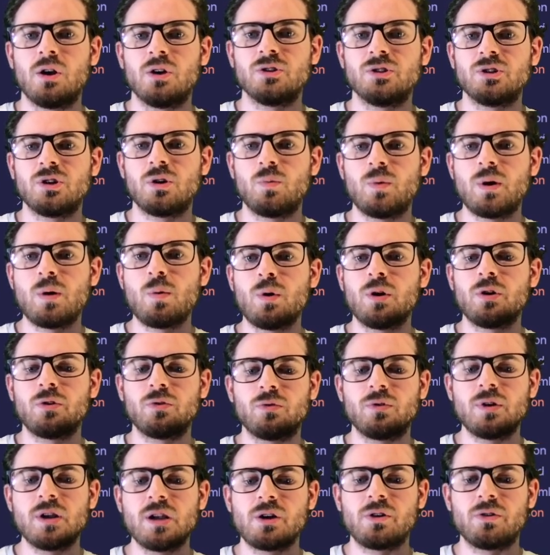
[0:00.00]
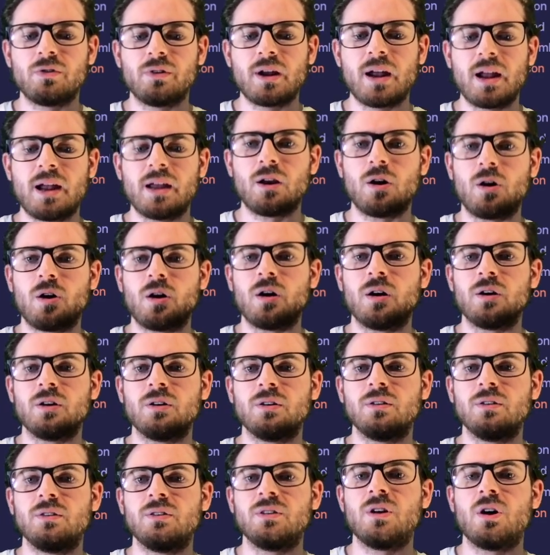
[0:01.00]
So we want to recreate our
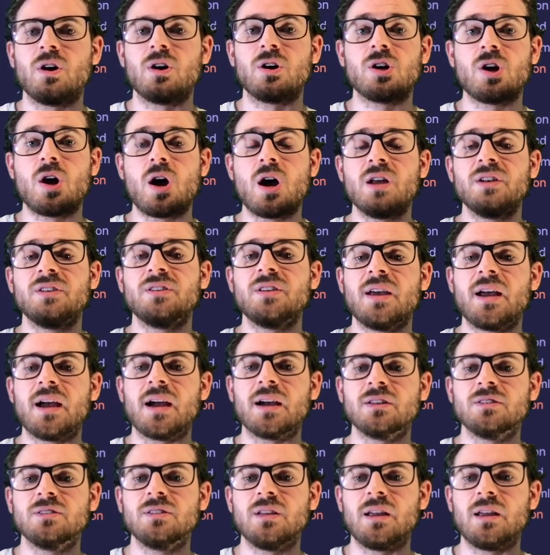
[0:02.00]
context.